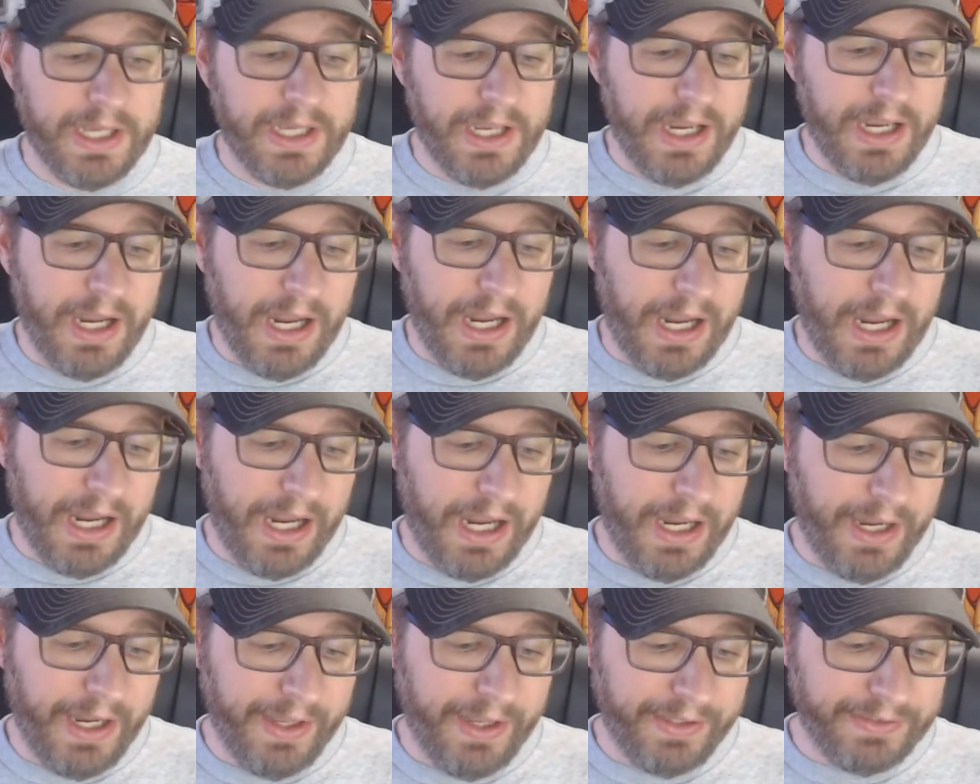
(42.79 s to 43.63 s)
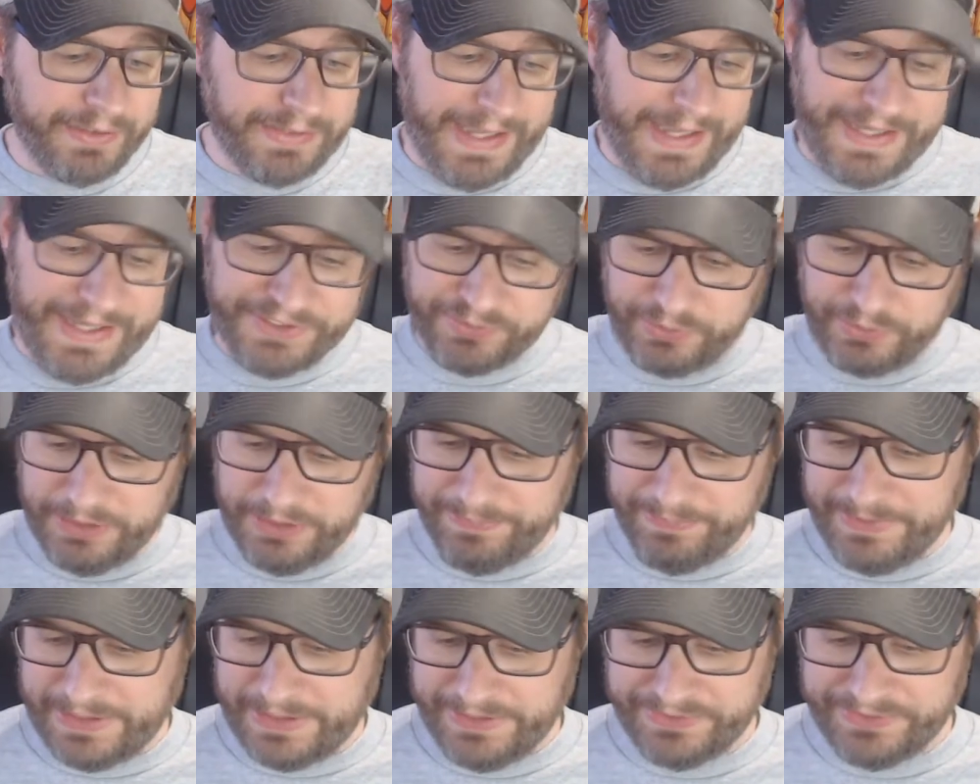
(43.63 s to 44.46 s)
Last week,
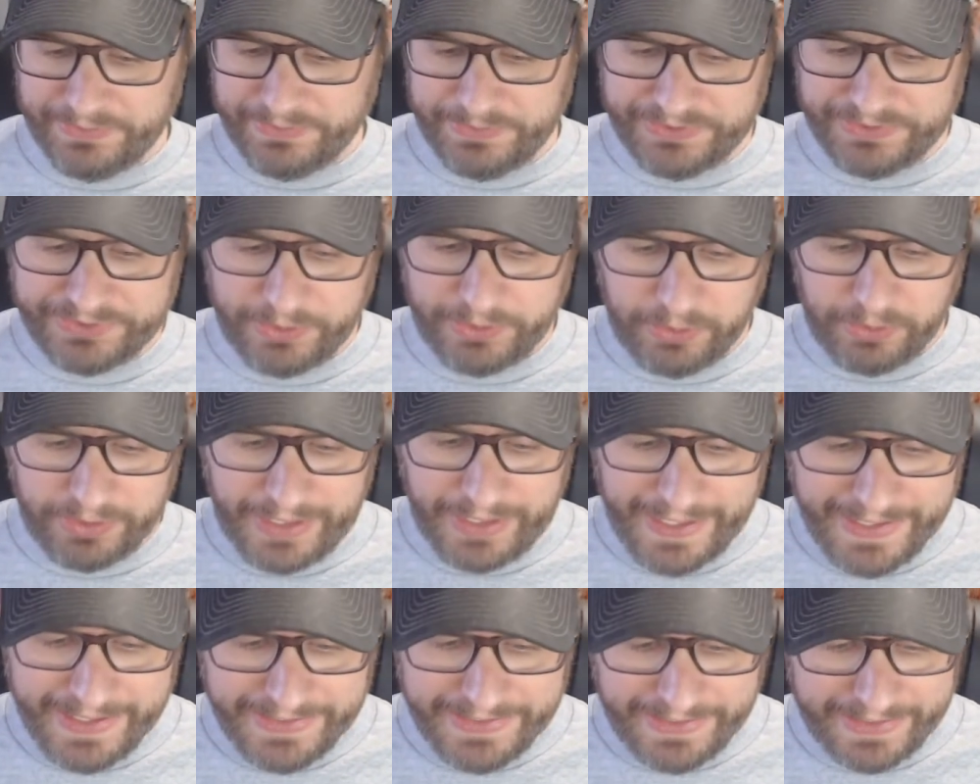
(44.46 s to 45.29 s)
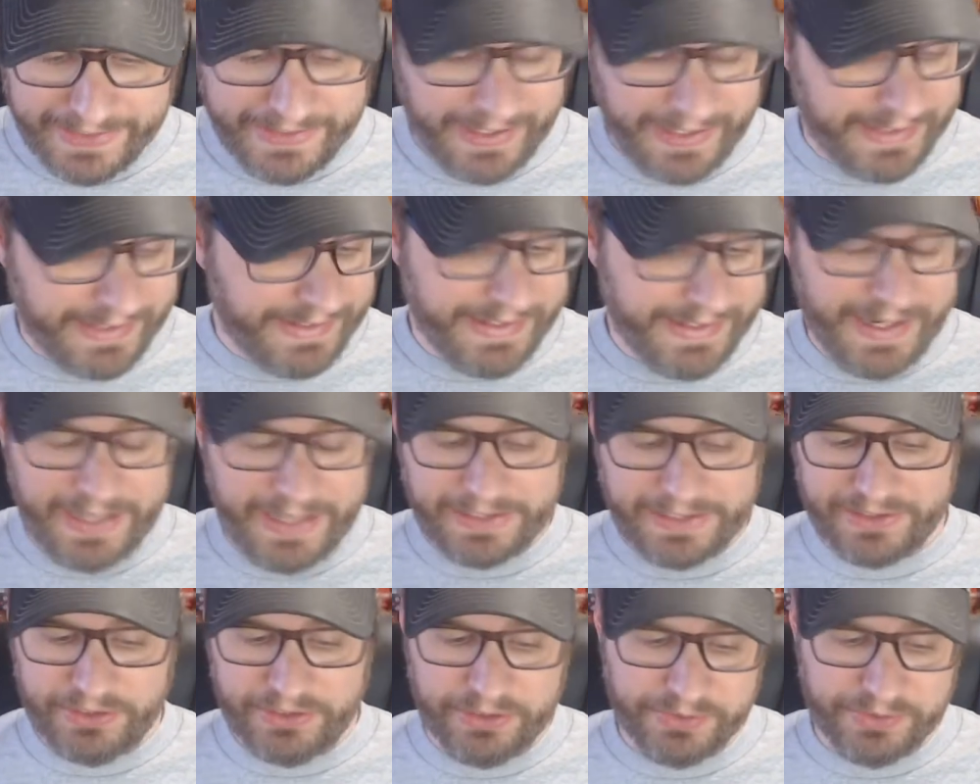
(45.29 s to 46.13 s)
because it was so light, I knocked
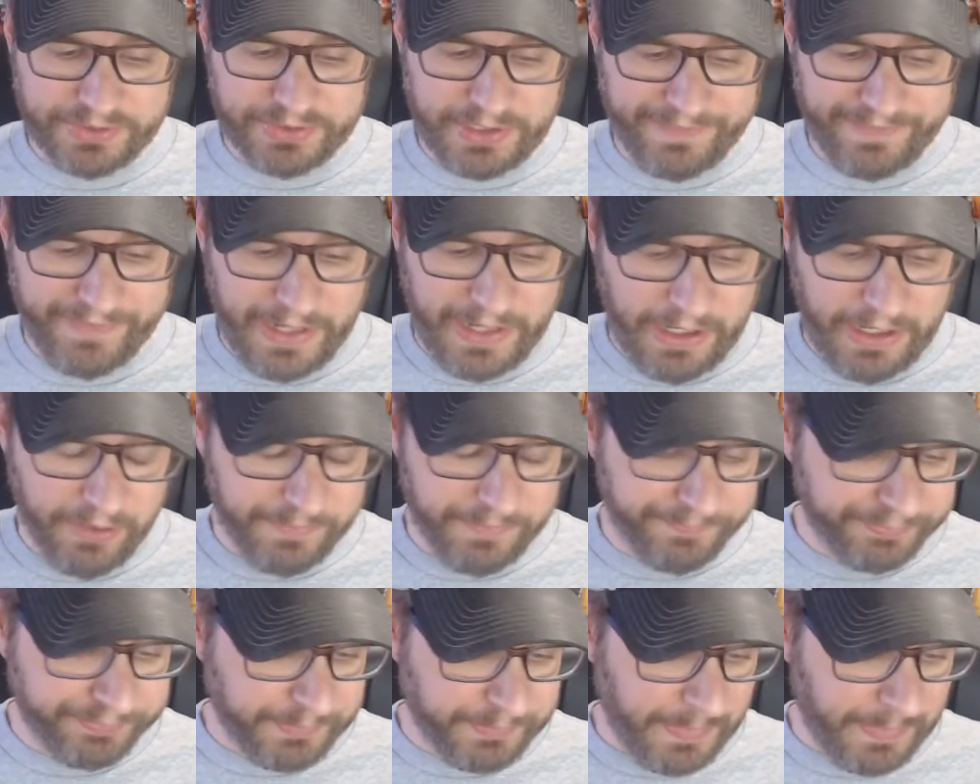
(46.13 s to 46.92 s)
the new stuff out.